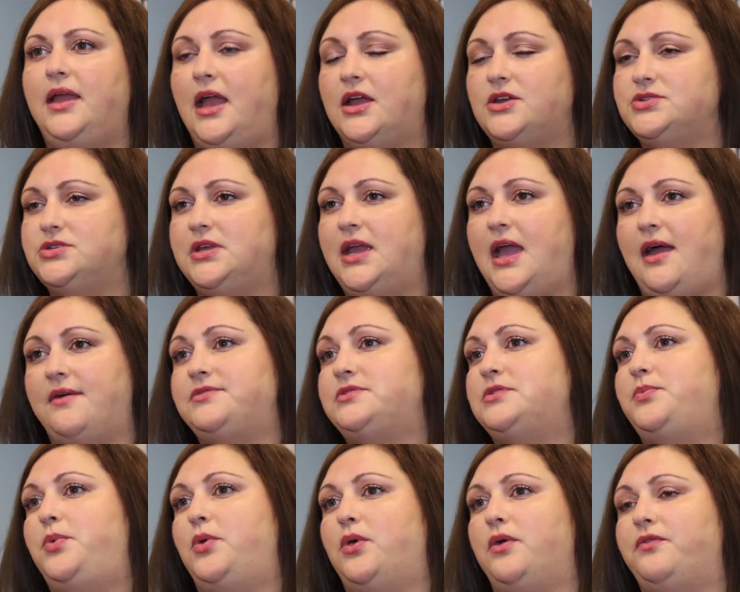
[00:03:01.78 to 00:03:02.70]
actually have
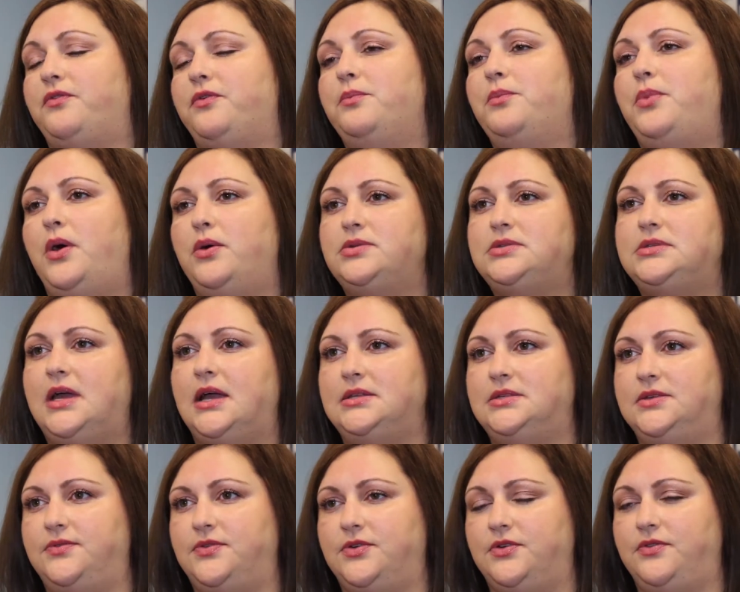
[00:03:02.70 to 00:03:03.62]
support from both sides
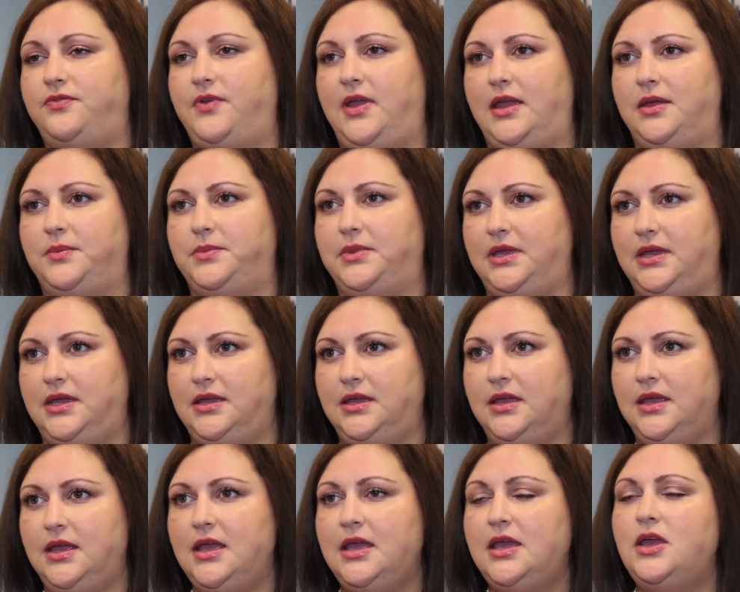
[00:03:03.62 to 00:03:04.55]
of her family.
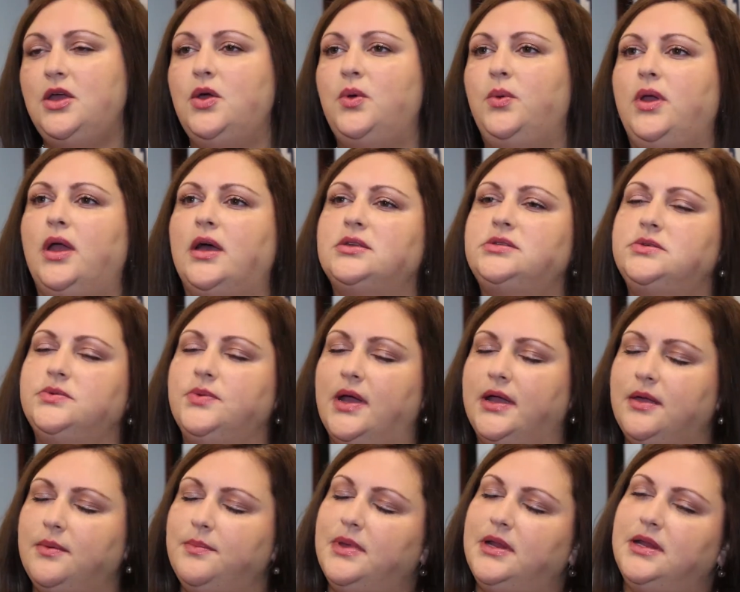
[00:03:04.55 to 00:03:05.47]
We also
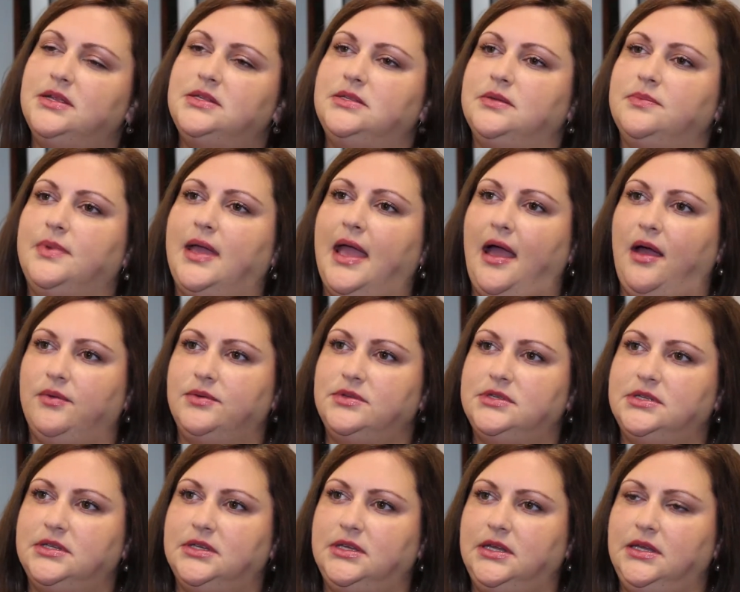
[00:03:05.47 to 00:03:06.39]
recommended some
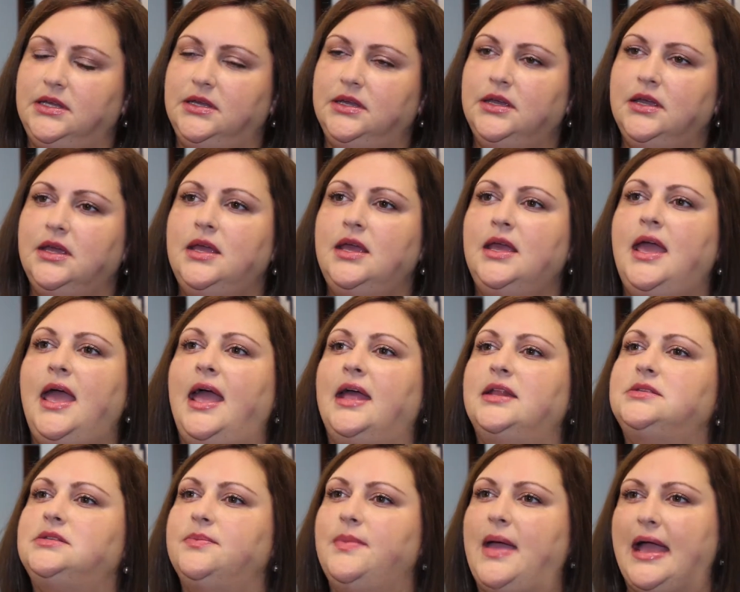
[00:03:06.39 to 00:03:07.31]
counseling
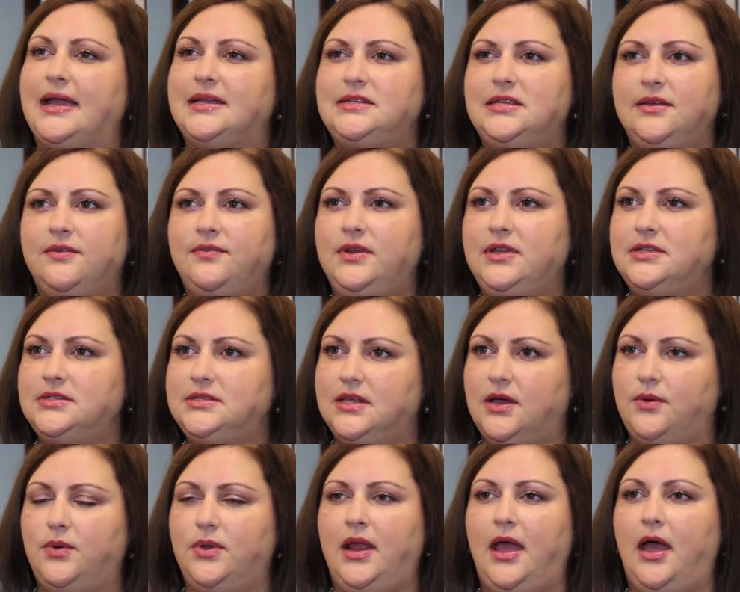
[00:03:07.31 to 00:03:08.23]
and some activities
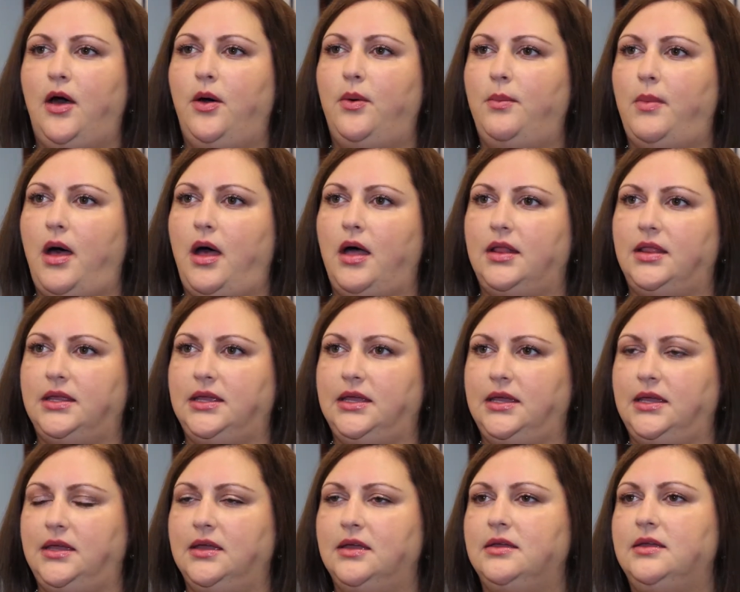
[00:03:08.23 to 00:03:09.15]
that would help
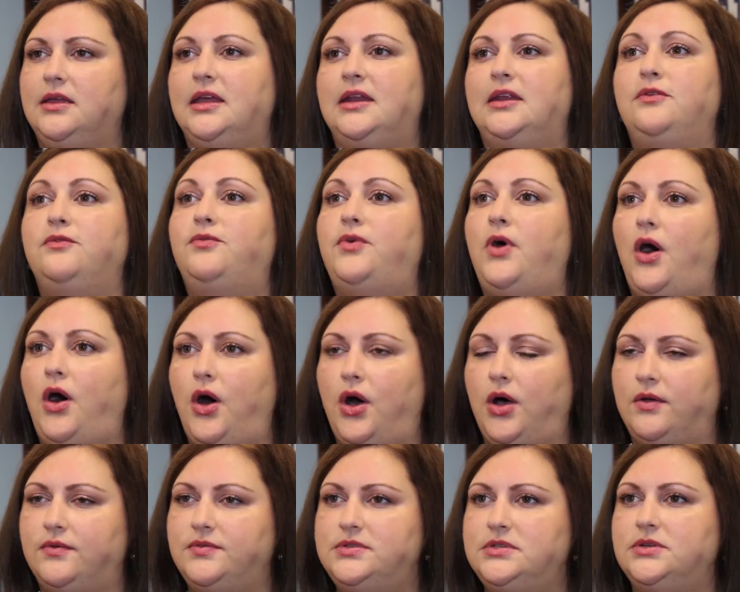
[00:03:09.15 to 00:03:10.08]
Molly get
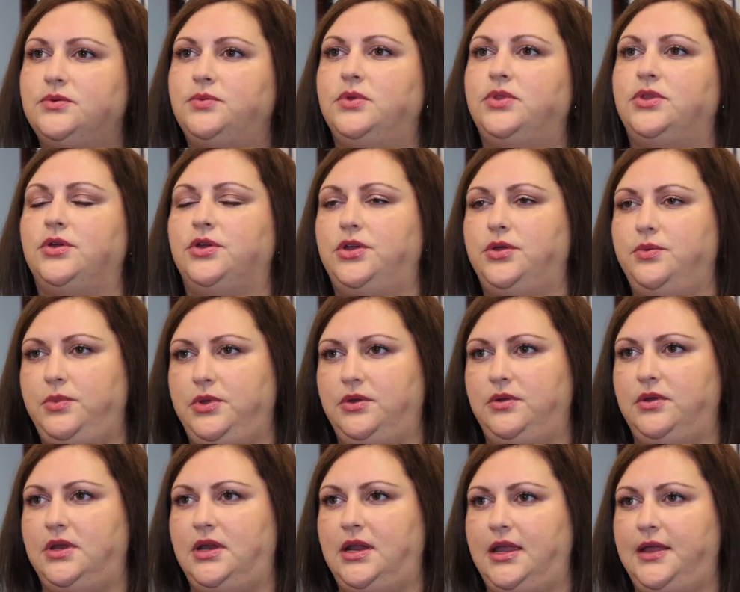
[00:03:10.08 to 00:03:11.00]
involved with her
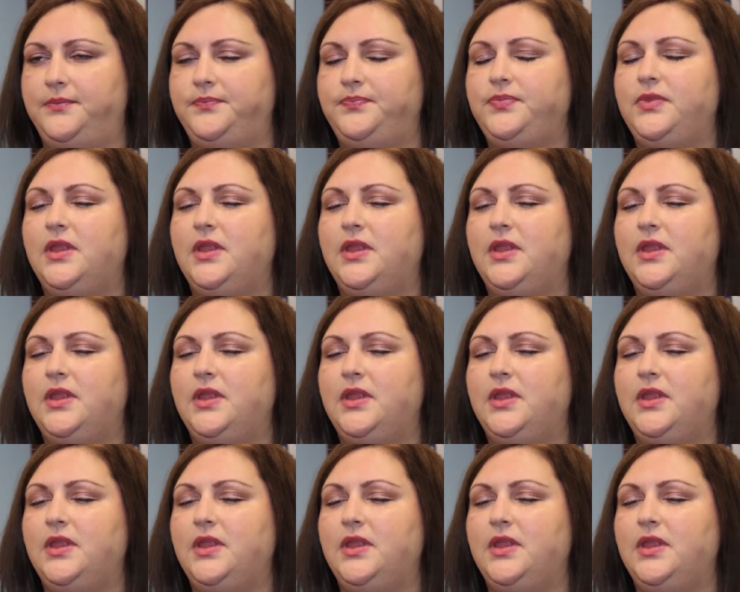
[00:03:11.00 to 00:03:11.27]
community.